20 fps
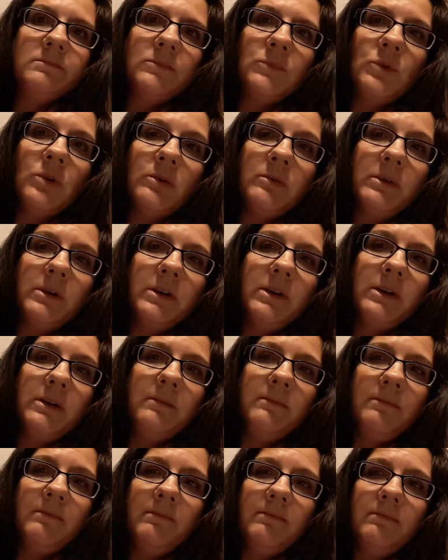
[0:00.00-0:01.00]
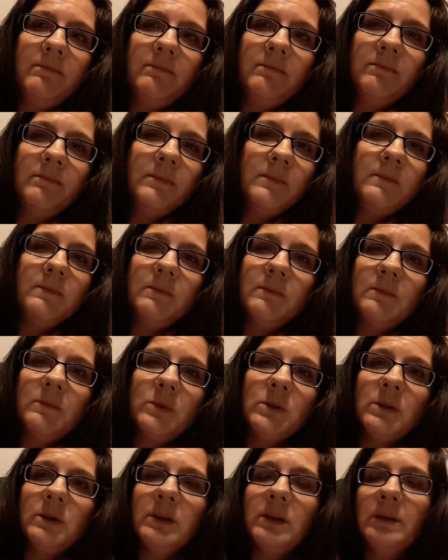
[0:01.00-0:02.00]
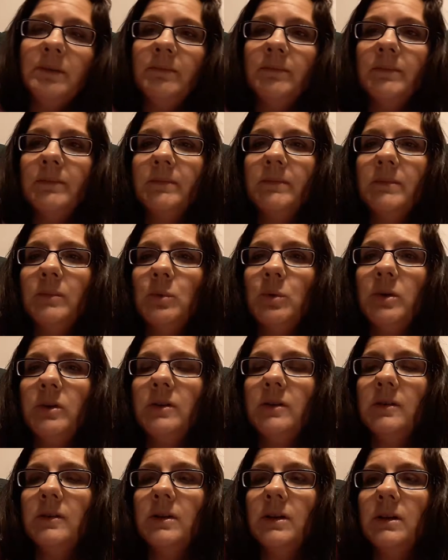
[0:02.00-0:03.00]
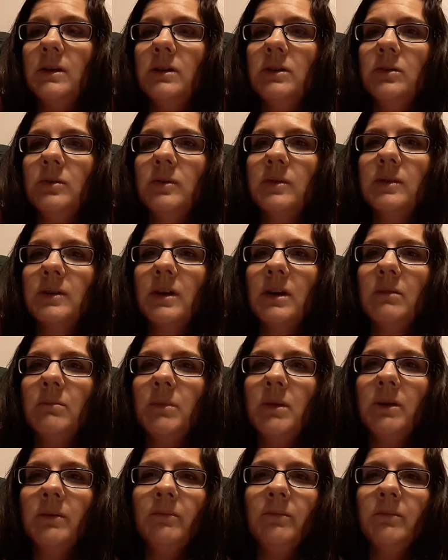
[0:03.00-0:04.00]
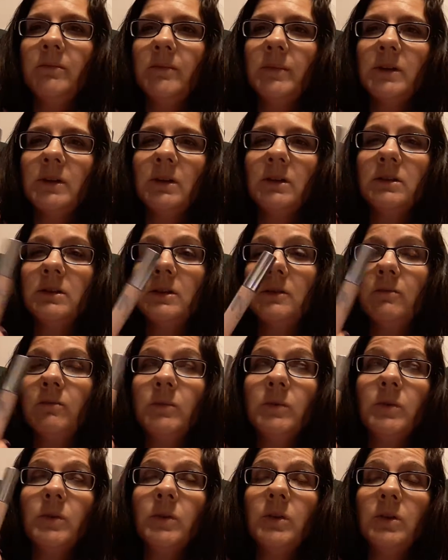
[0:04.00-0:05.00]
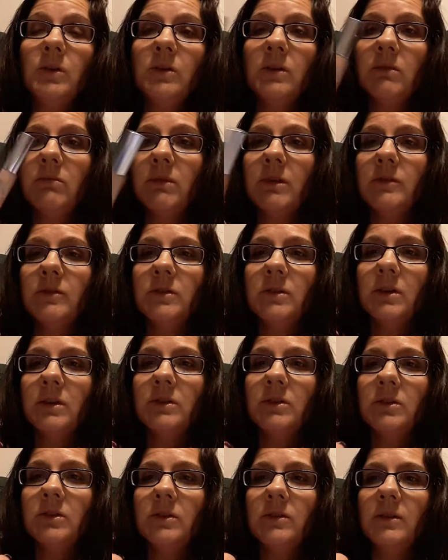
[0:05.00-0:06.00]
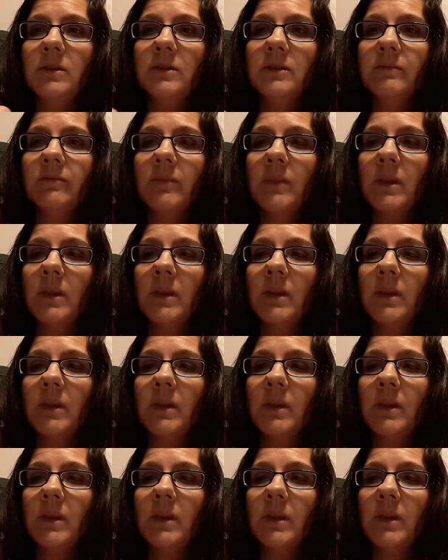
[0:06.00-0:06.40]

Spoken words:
not runny. Sorry, words are starting to escape me. As I said, third time I've tried to do this.